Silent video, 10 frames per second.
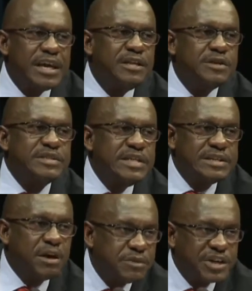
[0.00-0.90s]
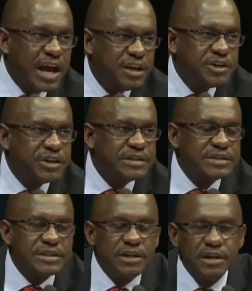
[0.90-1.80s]
you begin to see some
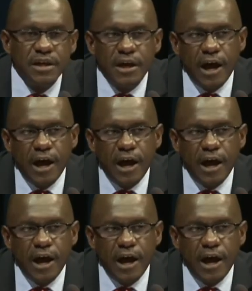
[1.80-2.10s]
challenges